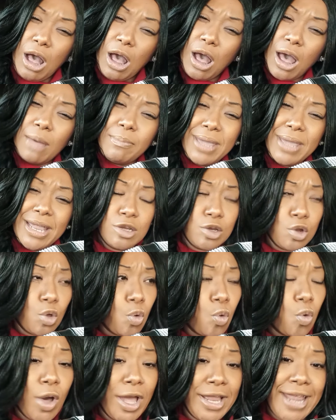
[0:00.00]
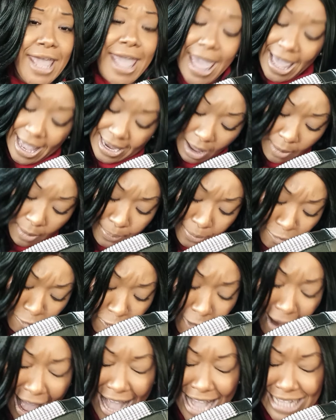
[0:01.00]
in Lord, and I'm
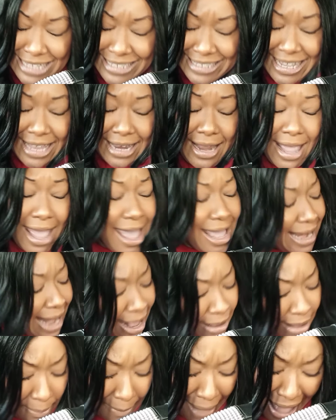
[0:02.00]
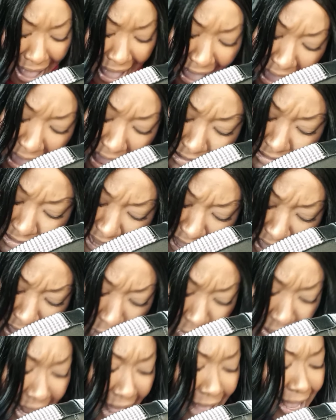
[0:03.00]
praising, and I got my head down
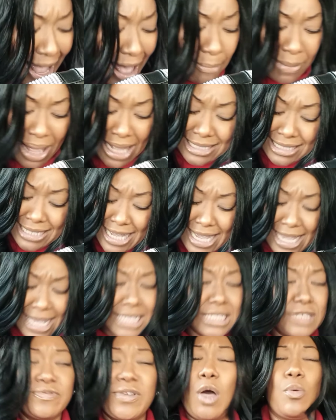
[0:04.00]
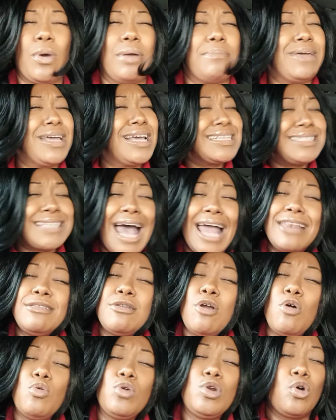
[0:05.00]
and I got my tears flowing because I
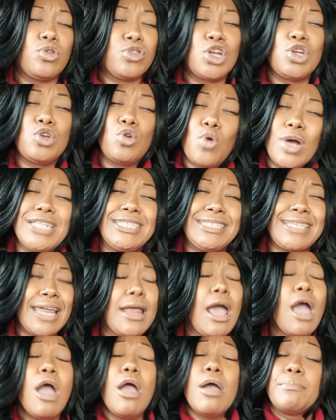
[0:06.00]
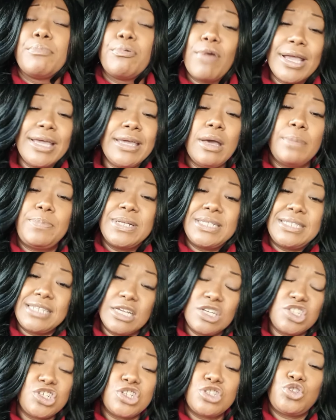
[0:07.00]
know Lord, the Lord said, Bring your
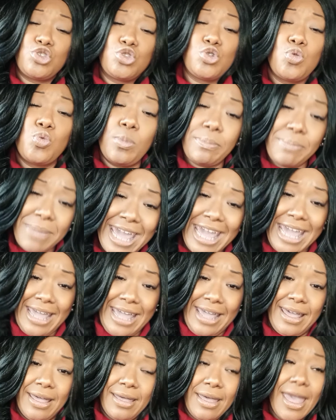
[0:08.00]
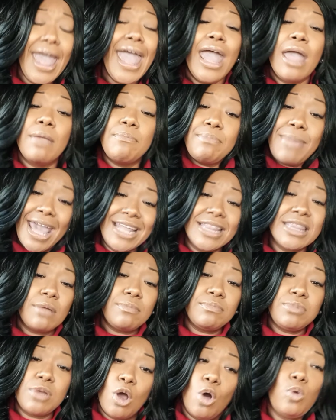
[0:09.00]
petitions to me and make
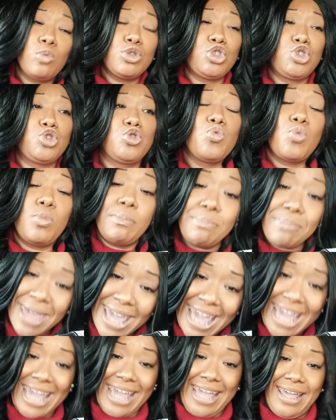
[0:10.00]
them known to me.